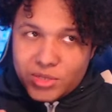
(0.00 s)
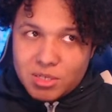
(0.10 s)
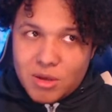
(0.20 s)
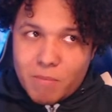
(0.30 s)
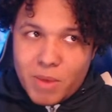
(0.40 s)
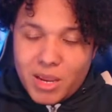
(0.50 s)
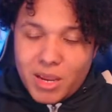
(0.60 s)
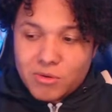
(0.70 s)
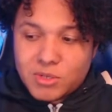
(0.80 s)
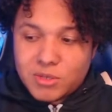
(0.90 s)
somebody
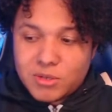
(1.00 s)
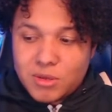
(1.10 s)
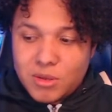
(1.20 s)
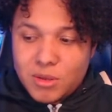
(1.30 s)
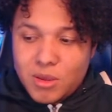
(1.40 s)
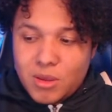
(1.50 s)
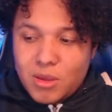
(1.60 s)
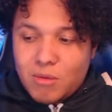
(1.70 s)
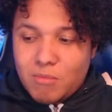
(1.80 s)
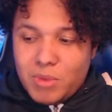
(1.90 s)
else,
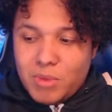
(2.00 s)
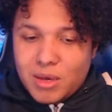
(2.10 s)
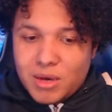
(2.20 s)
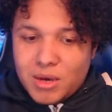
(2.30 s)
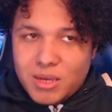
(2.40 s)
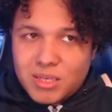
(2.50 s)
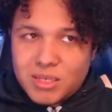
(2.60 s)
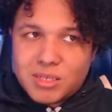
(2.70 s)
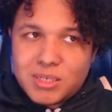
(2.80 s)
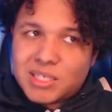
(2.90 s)

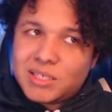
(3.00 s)
because